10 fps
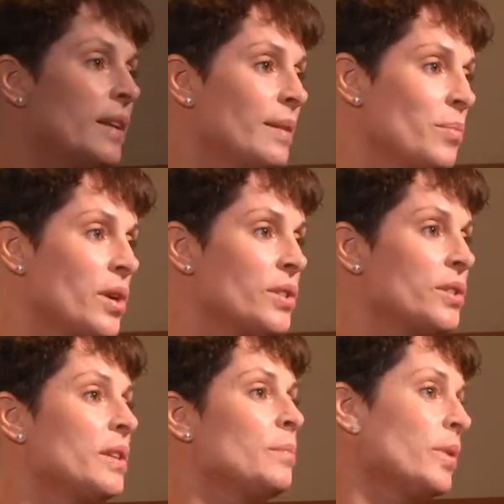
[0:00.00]
taking the
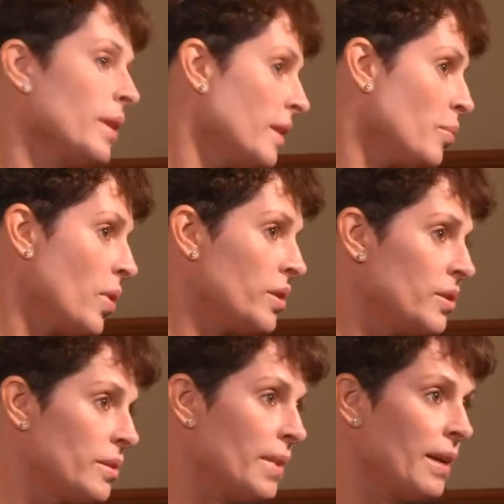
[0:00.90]
brush and burning the
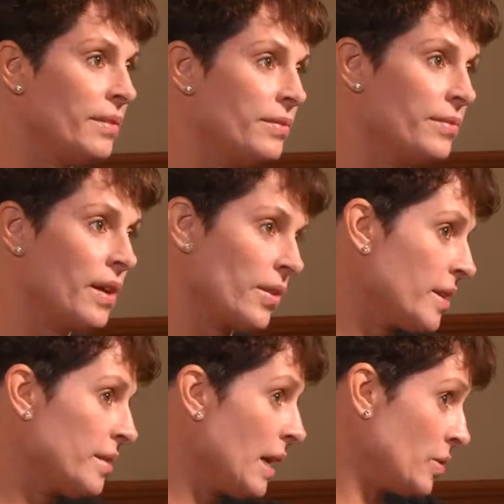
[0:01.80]
brush. My father
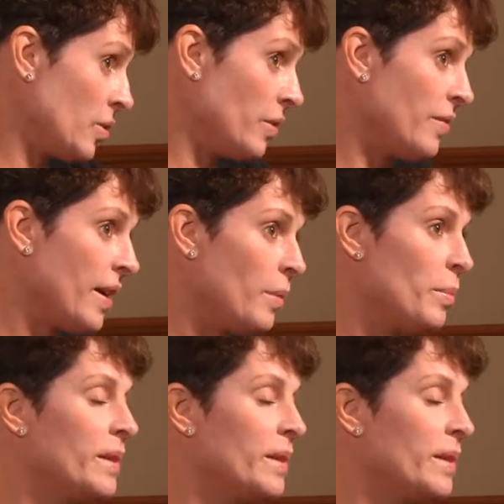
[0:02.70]
has an outdoor fire